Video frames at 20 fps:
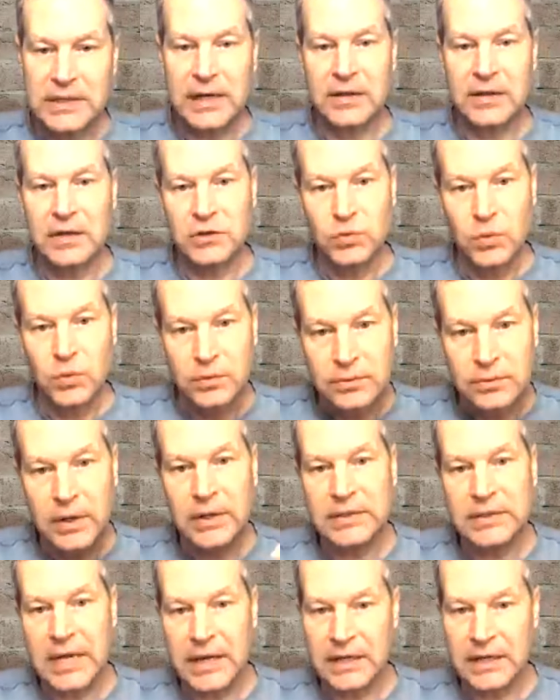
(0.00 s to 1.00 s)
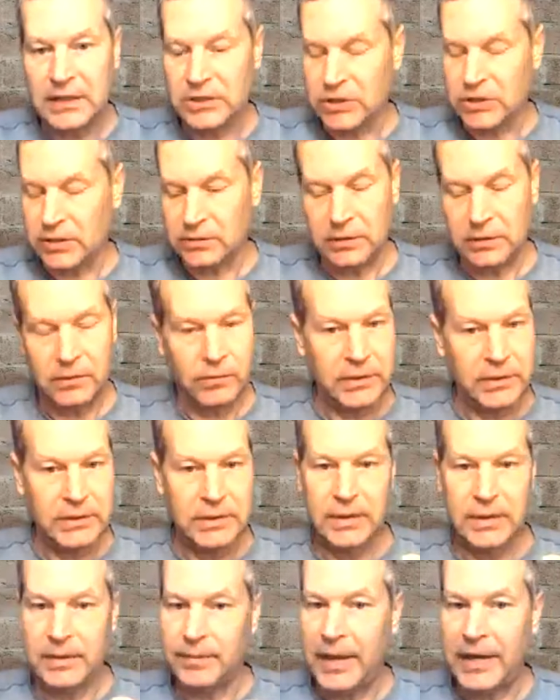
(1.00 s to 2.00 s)
kind of things where we're attacking each other look we,
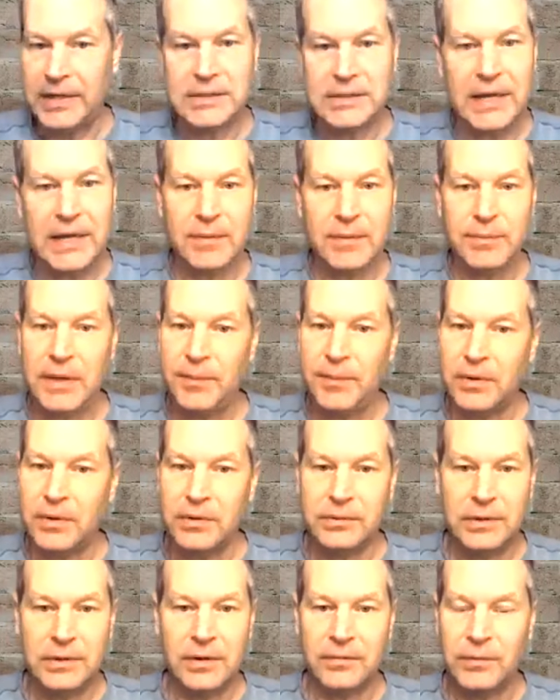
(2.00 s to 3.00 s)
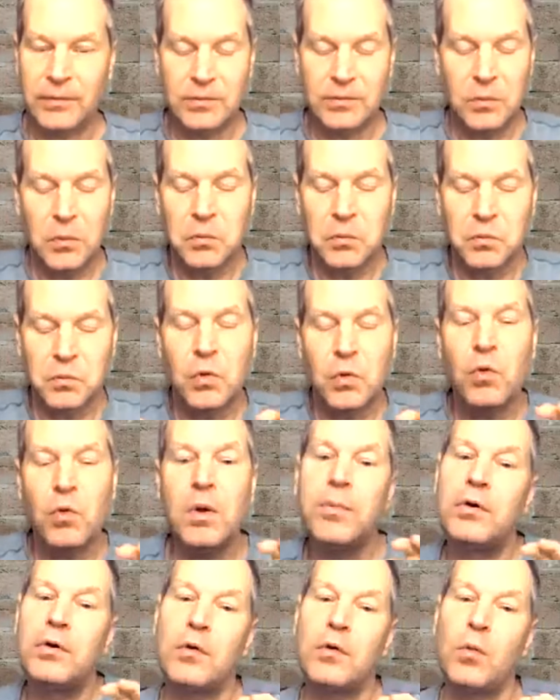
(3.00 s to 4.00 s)
in my side people you know we
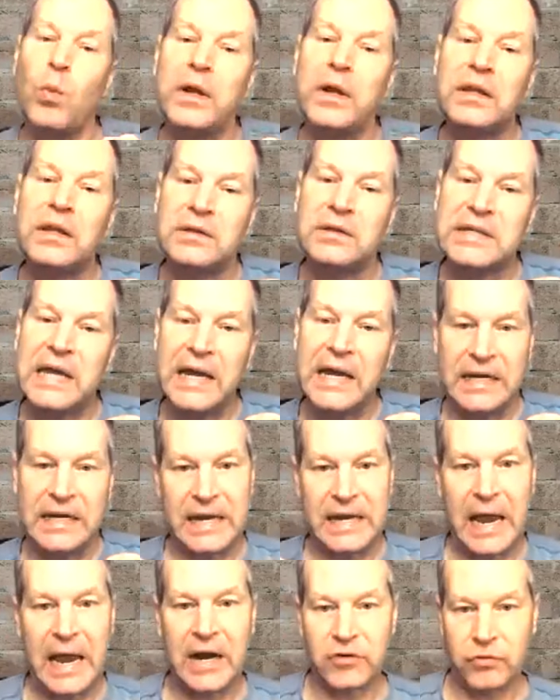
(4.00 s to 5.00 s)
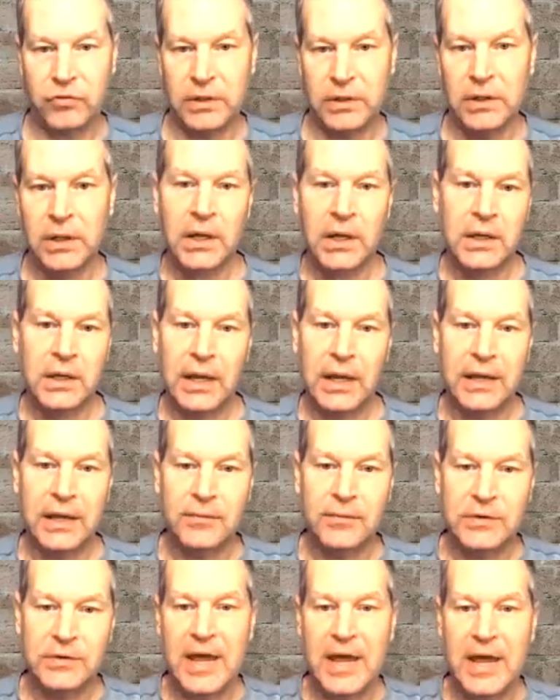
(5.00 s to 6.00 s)
quibble over one little tiny doctrine and then we